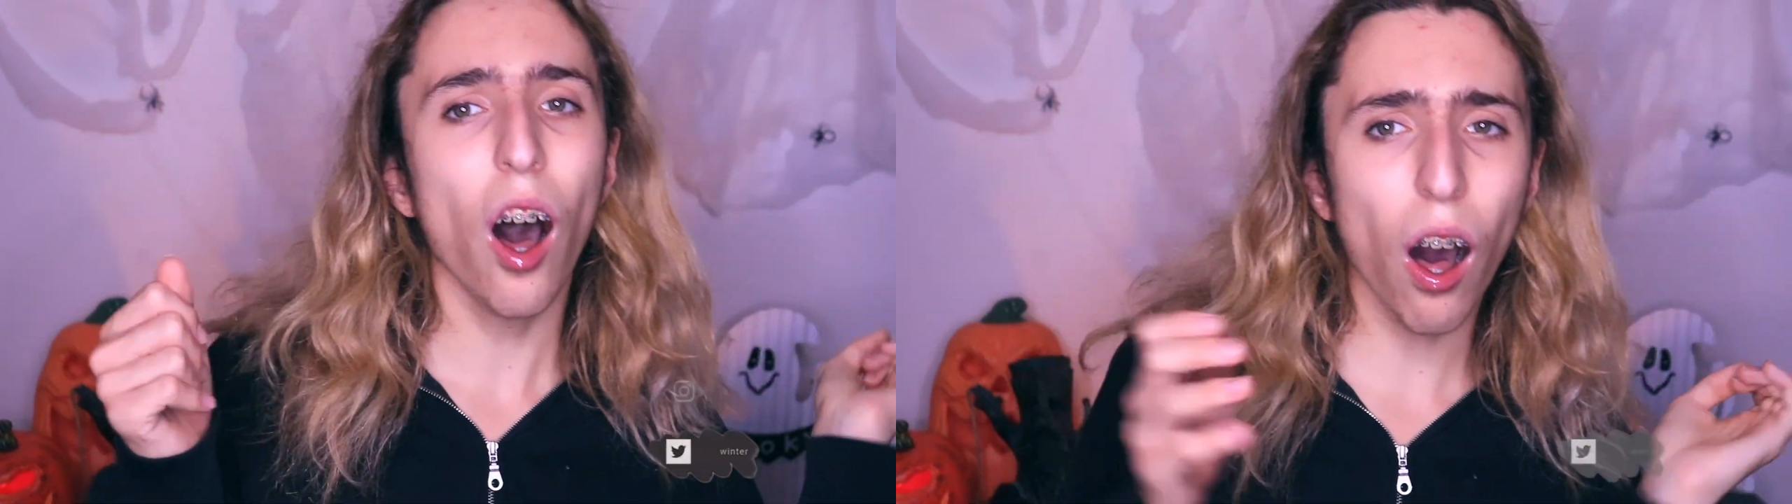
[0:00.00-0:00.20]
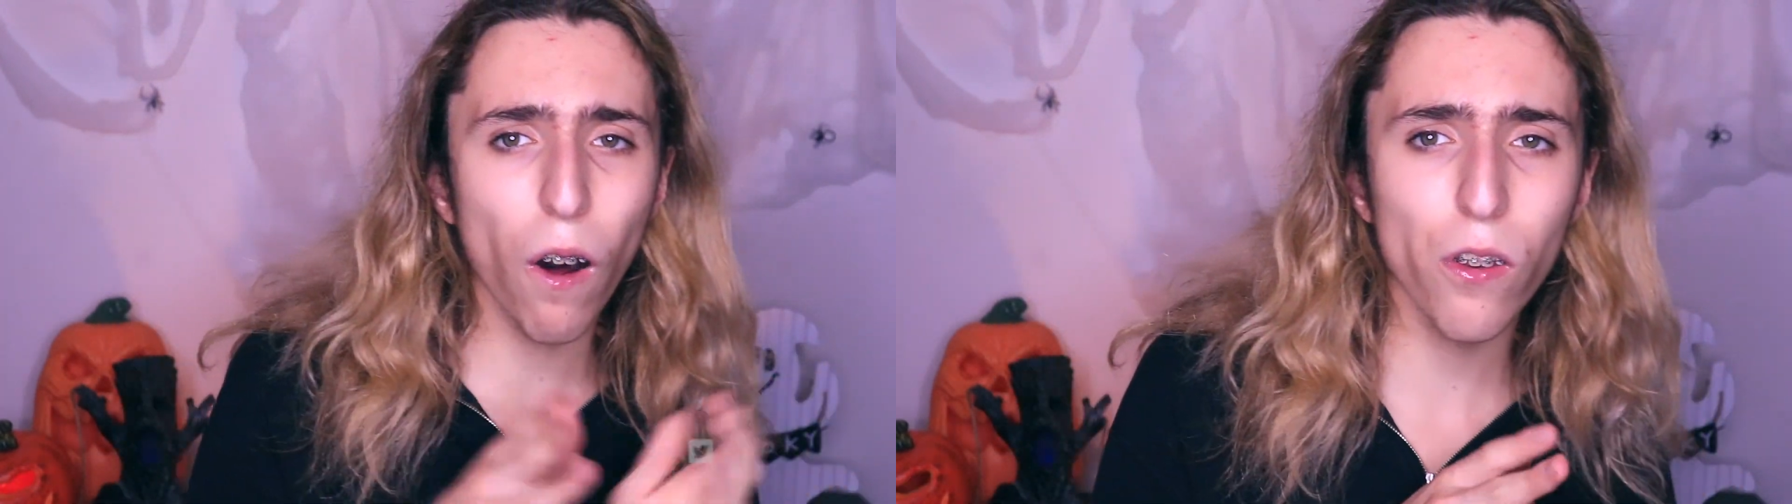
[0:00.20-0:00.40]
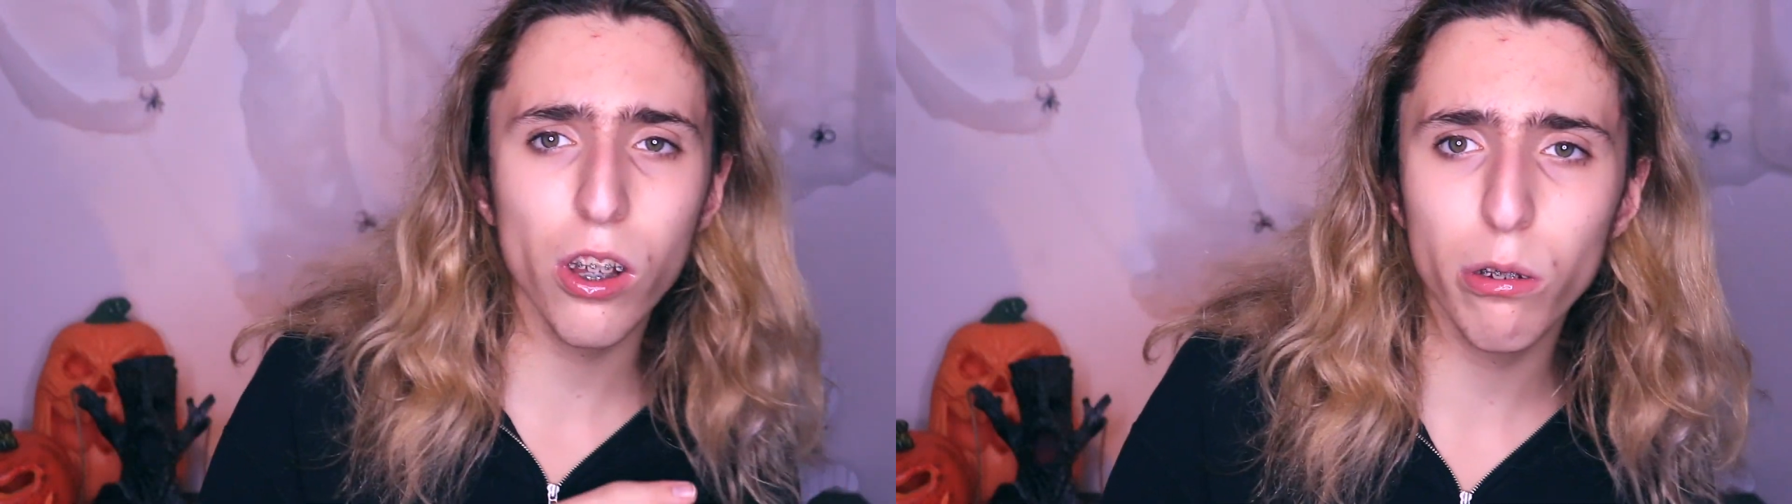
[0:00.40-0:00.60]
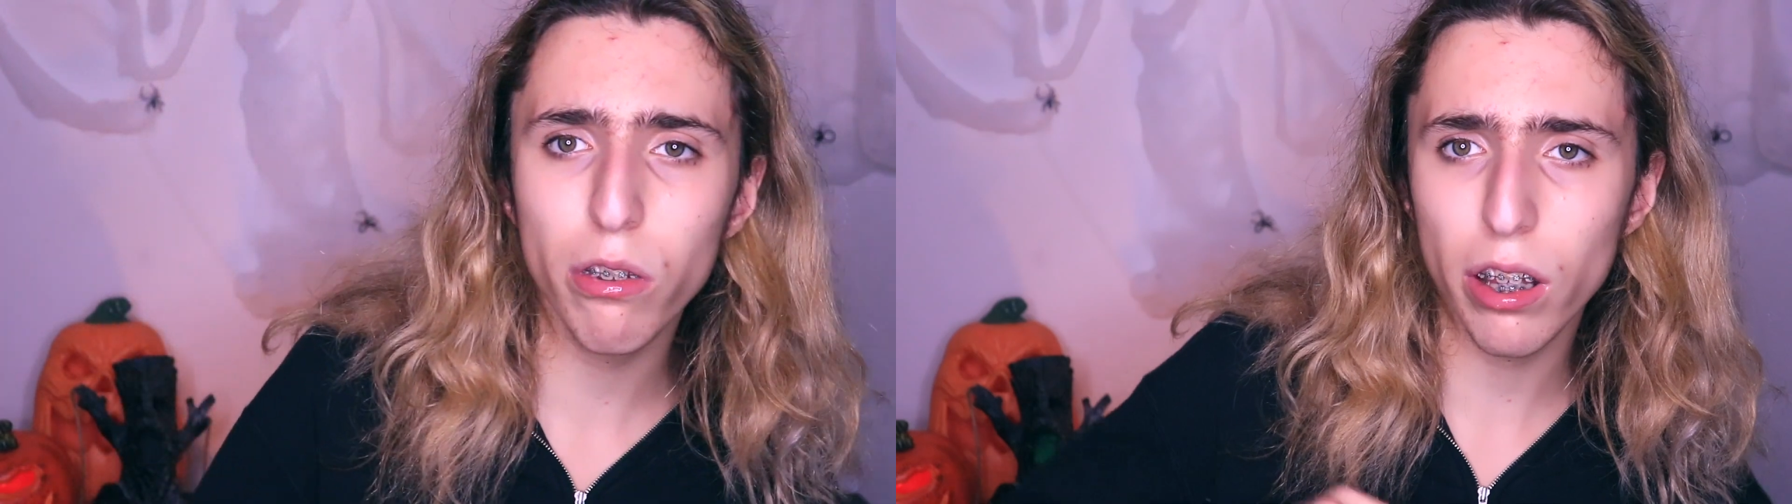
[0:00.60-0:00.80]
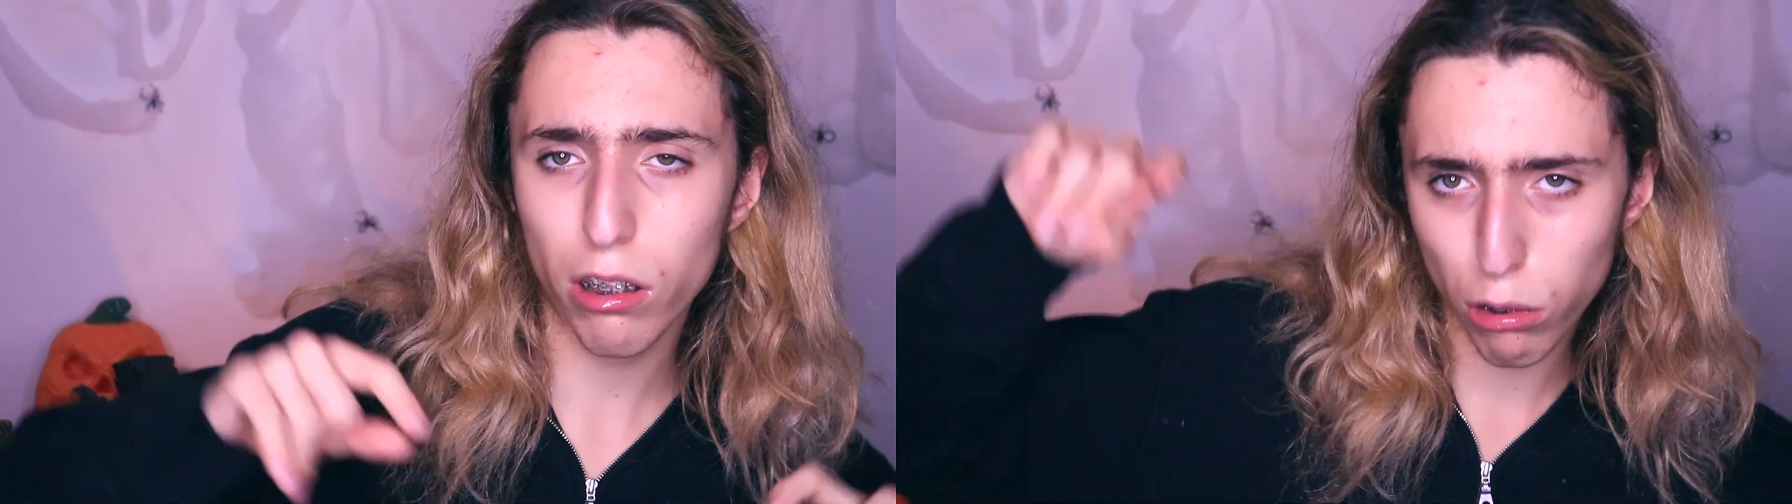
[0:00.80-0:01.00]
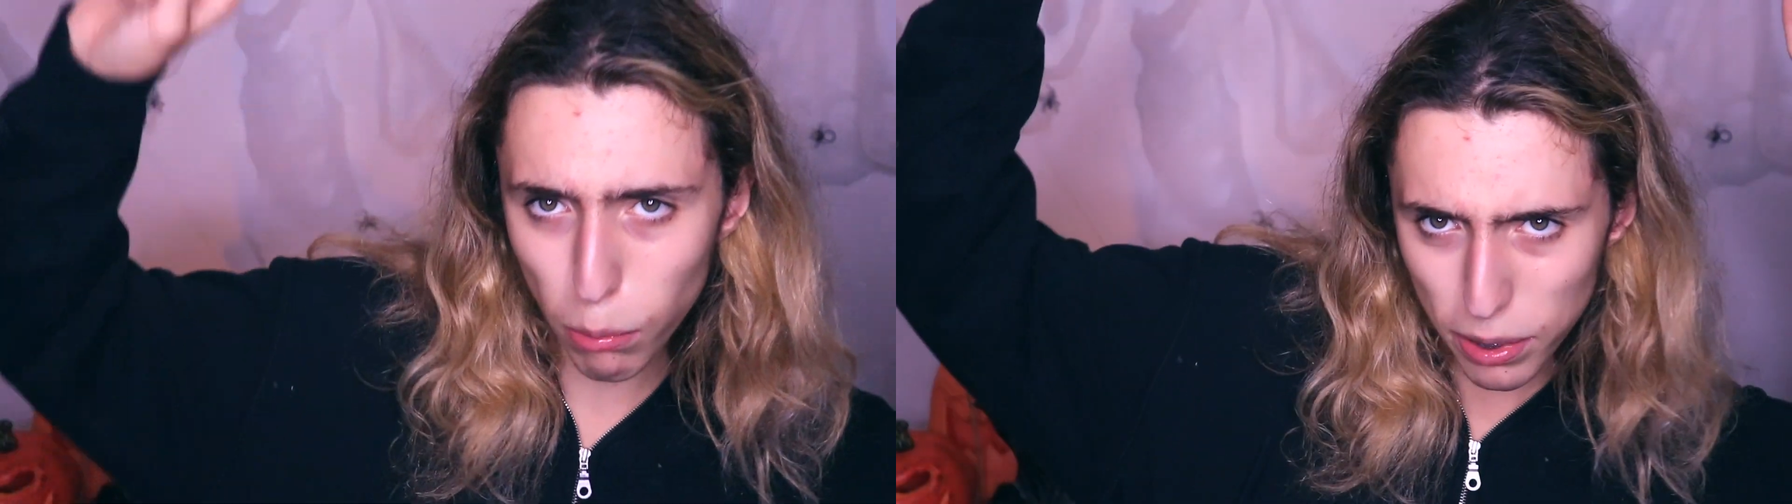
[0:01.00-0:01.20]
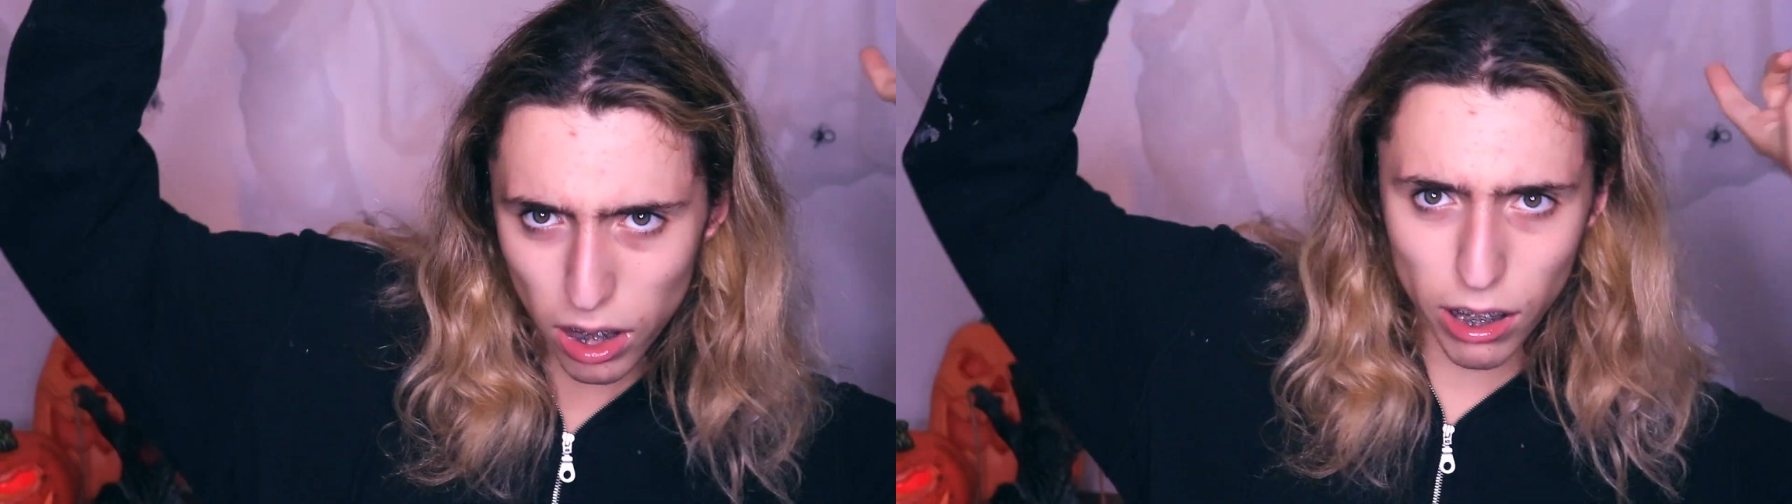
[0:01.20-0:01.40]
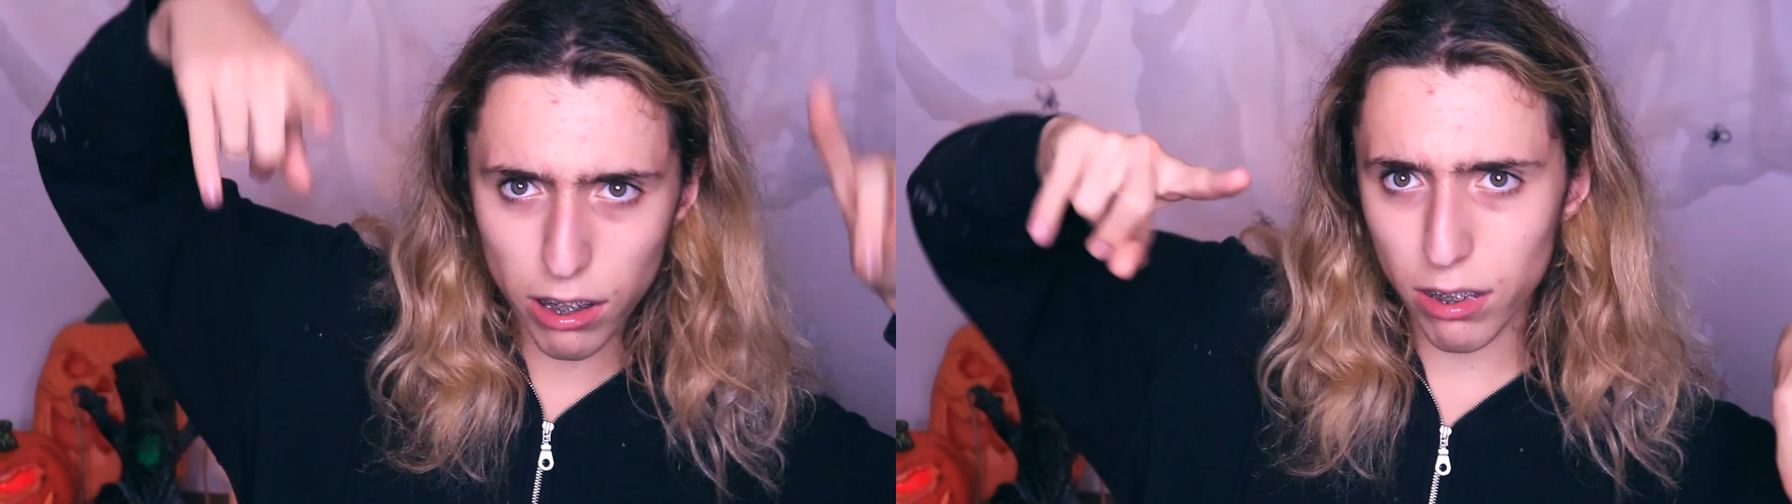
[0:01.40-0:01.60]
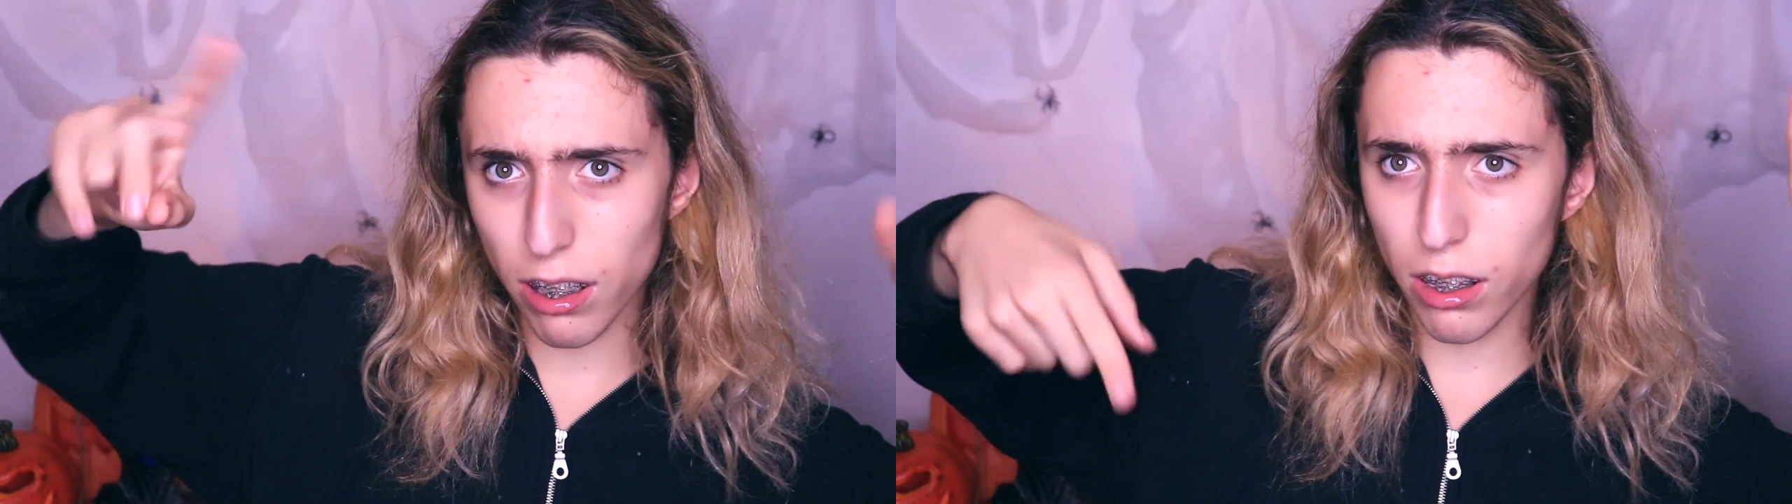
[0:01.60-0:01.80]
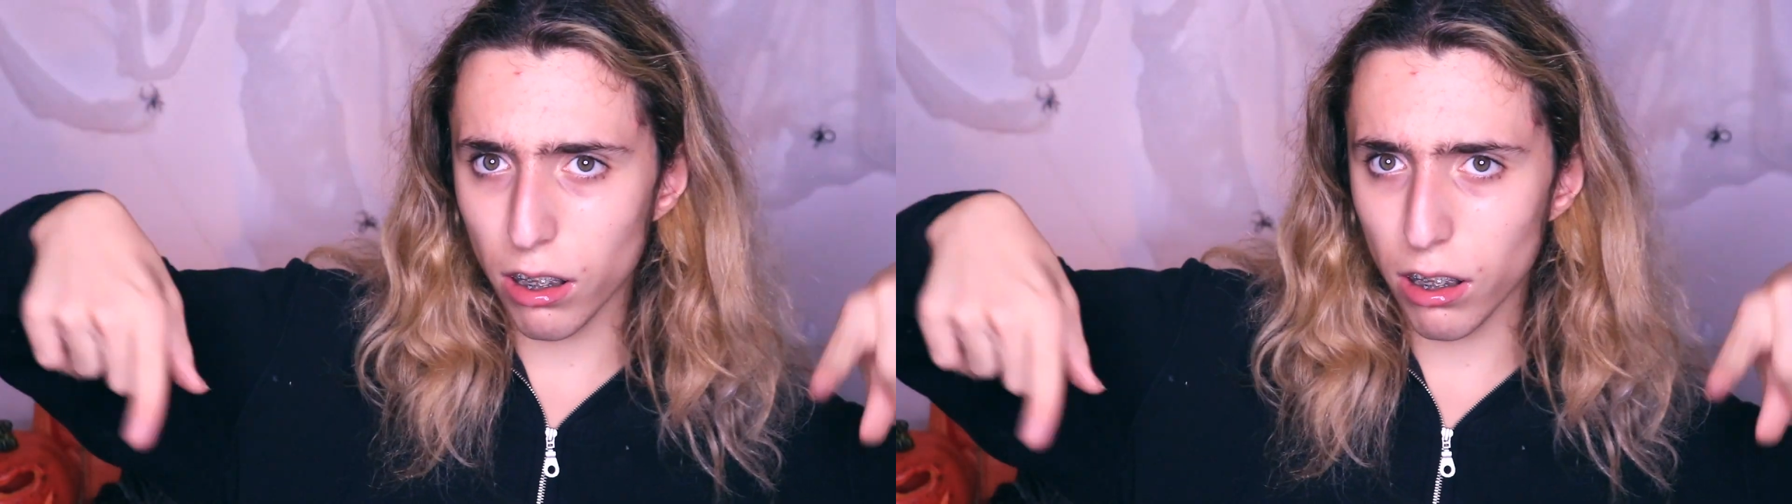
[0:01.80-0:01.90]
All those links will be listed